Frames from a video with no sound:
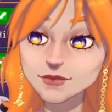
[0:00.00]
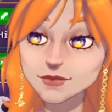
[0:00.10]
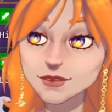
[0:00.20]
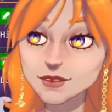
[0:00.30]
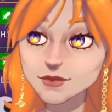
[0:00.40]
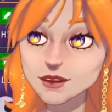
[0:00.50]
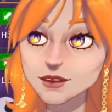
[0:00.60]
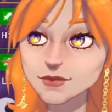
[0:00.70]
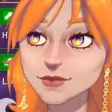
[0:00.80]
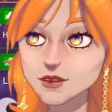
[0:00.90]
These
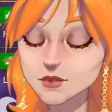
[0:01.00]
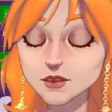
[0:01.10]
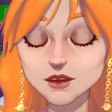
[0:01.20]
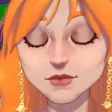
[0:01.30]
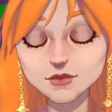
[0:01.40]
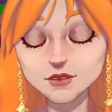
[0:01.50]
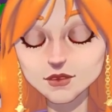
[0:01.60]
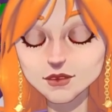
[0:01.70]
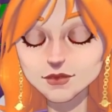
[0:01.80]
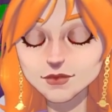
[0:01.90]
are
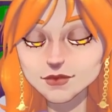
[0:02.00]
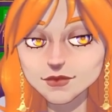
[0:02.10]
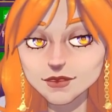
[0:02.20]
descriptors